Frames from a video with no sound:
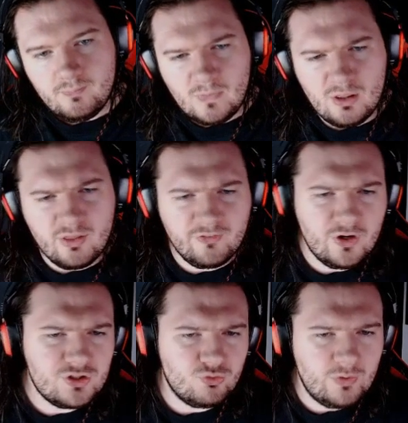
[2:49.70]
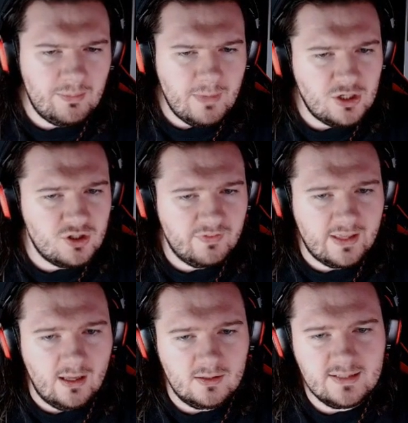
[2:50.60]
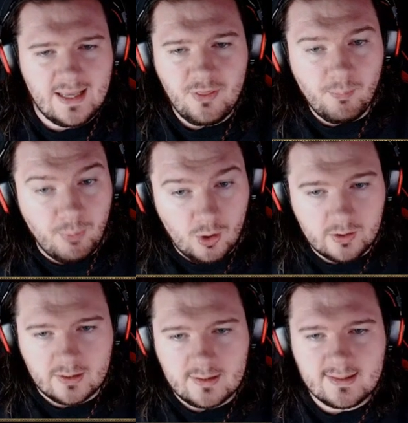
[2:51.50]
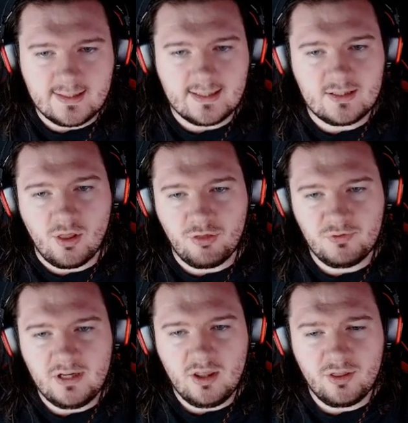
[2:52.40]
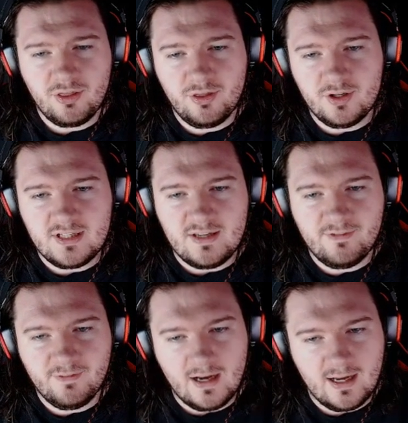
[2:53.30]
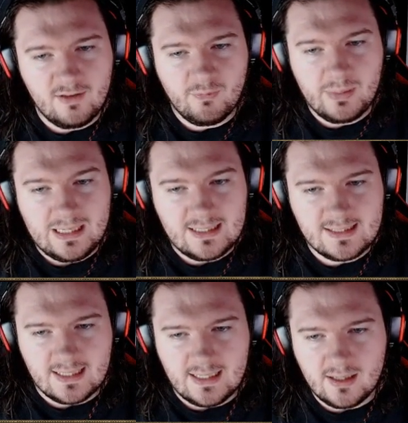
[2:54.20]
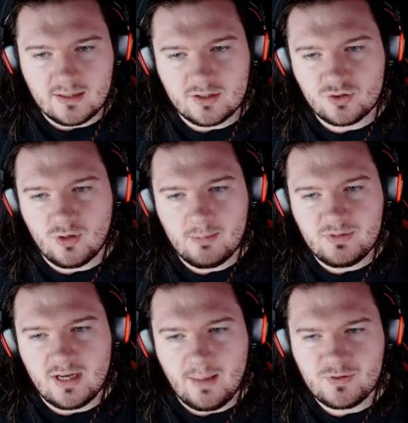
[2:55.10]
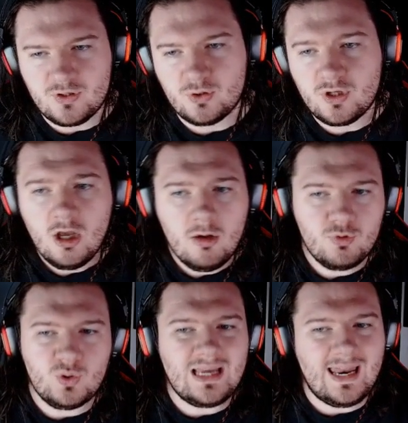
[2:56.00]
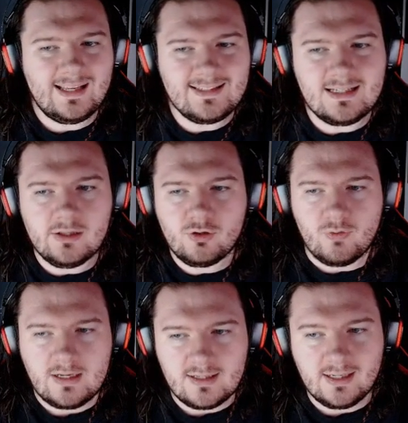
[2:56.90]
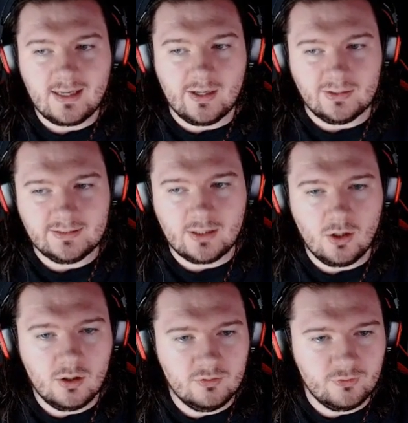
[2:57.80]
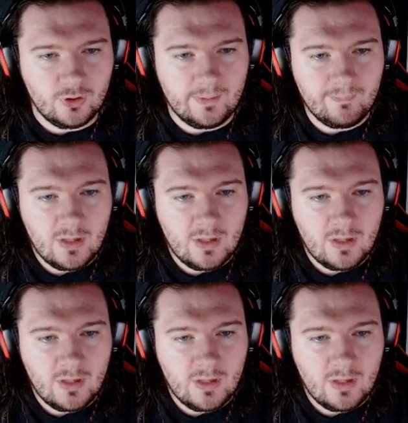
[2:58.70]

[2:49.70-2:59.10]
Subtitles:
the first written mention of the Celts in the Balkans dates to 335 BC and describes an episode between Alexander the Great and a Celtic envoy.